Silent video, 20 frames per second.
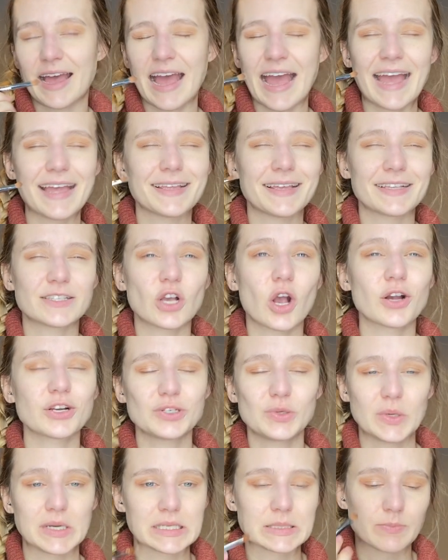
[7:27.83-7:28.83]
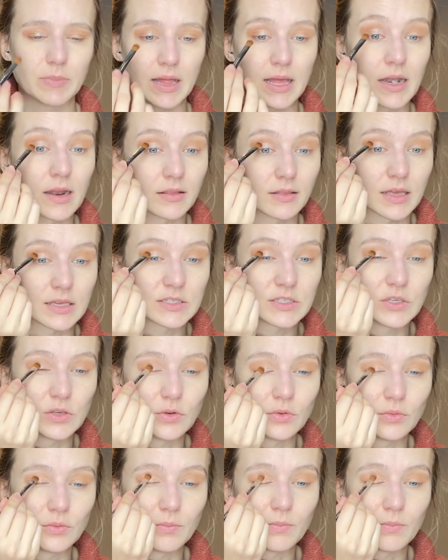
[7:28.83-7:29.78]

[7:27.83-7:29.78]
it's hard to explain unless you